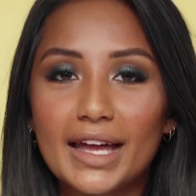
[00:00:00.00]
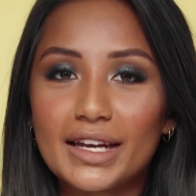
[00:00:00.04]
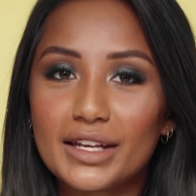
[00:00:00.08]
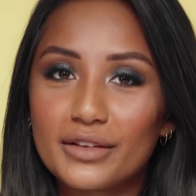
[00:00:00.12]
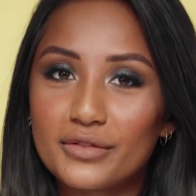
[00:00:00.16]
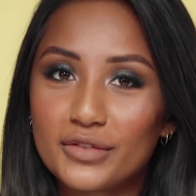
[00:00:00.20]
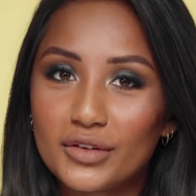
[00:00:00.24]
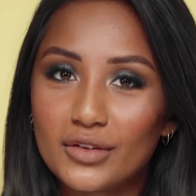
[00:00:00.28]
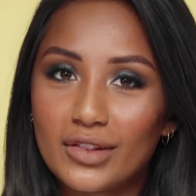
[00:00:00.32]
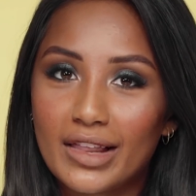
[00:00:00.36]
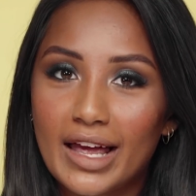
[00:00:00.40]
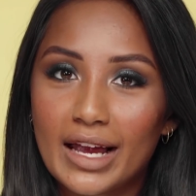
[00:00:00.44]
And
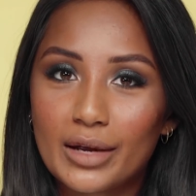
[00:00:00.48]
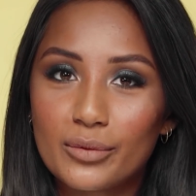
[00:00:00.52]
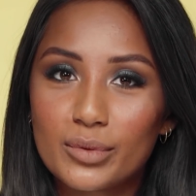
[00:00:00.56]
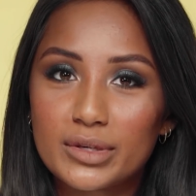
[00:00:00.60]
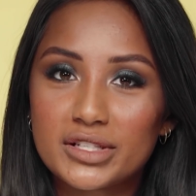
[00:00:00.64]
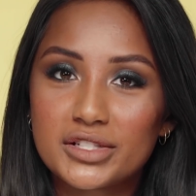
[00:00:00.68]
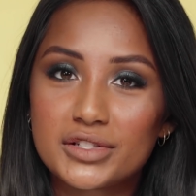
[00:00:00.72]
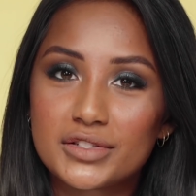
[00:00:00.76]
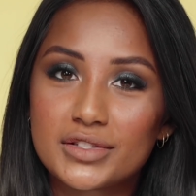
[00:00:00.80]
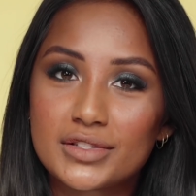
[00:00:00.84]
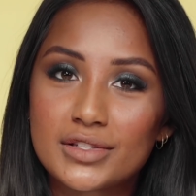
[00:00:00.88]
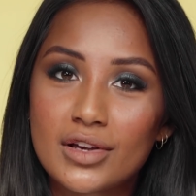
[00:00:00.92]
if you like
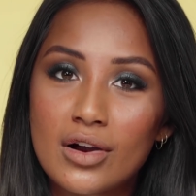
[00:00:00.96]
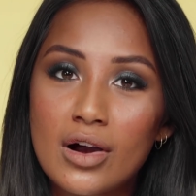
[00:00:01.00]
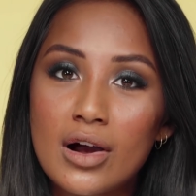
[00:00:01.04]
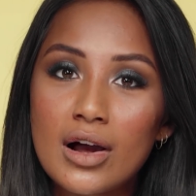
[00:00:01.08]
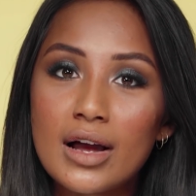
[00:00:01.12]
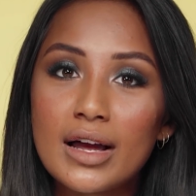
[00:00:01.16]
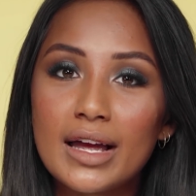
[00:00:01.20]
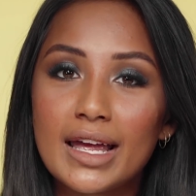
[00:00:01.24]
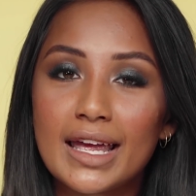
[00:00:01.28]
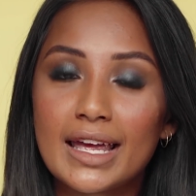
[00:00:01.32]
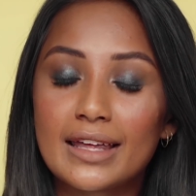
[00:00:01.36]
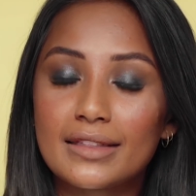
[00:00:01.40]
what you saw,
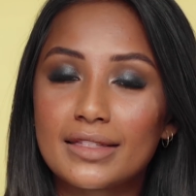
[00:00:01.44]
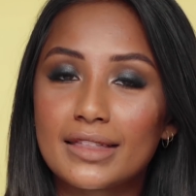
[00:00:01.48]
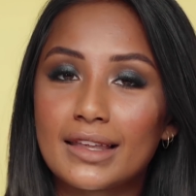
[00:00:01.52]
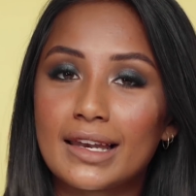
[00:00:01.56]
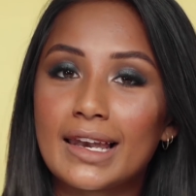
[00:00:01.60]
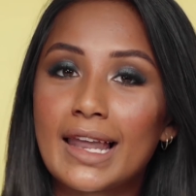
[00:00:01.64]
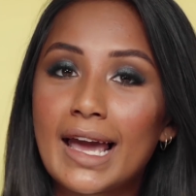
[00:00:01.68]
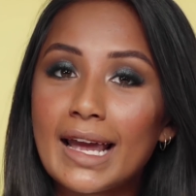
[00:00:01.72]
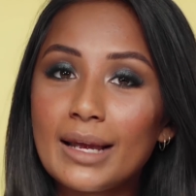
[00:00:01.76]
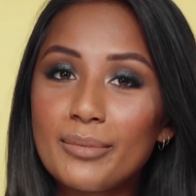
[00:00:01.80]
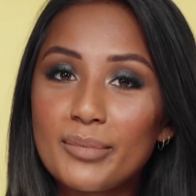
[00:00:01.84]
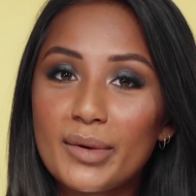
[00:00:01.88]
hit the
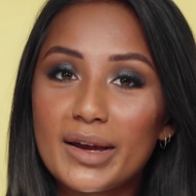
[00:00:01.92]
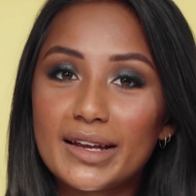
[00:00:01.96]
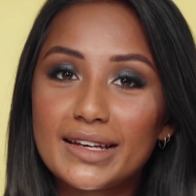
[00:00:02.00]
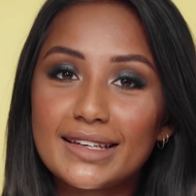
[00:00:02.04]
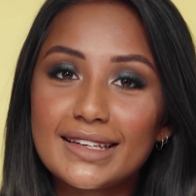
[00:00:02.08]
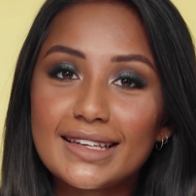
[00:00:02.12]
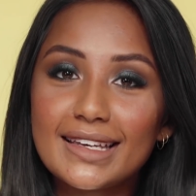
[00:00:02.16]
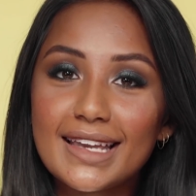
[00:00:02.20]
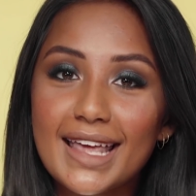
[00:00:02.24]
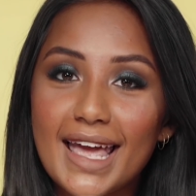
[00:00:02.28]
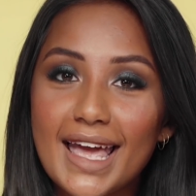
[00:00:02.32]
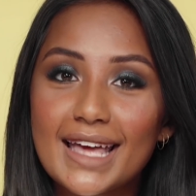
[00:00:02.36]
like
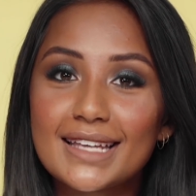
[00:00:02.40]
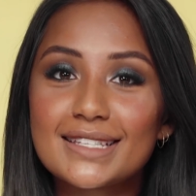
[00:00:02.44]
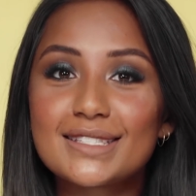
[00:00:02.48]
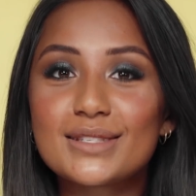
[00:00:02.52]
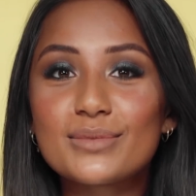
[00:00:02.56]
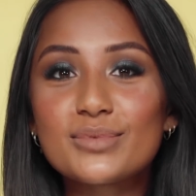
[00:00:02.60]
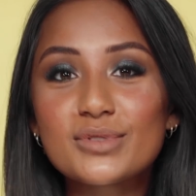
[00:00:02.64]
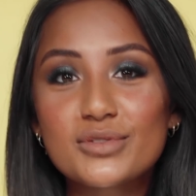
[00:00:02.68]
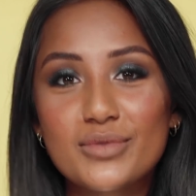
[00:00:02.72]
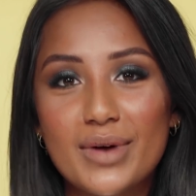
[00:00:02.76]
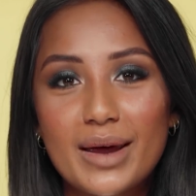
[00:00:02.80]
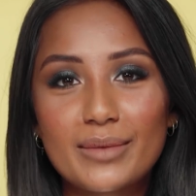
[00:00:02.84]
button and
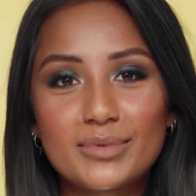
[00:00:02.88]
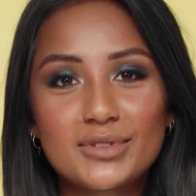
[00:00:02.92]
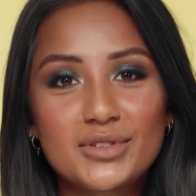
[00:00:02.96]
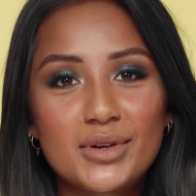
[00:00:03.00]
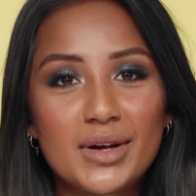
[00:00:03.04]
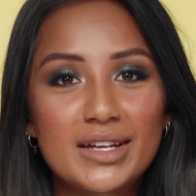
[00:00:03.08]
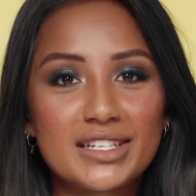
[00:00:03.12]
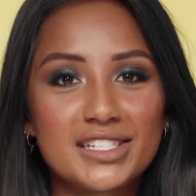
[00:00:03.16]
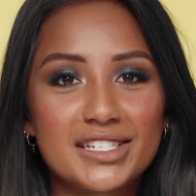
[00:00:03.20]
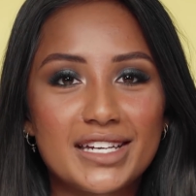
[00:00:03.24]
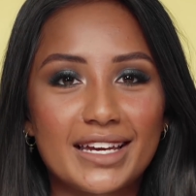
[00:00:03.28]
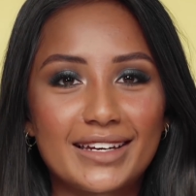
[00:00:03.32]
subscribe to
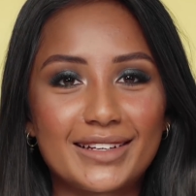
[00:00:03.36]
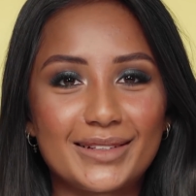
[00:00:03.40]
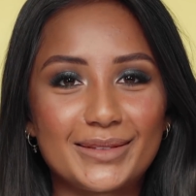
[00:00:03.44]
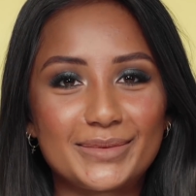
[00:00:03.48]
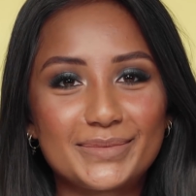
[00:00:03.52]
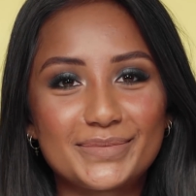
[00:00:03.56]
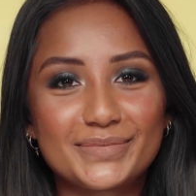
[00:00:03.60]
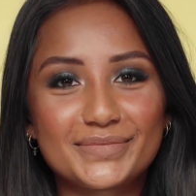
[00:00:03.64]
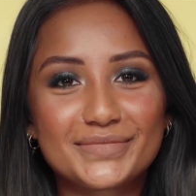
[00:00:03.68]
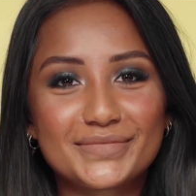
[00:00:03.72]
our channel.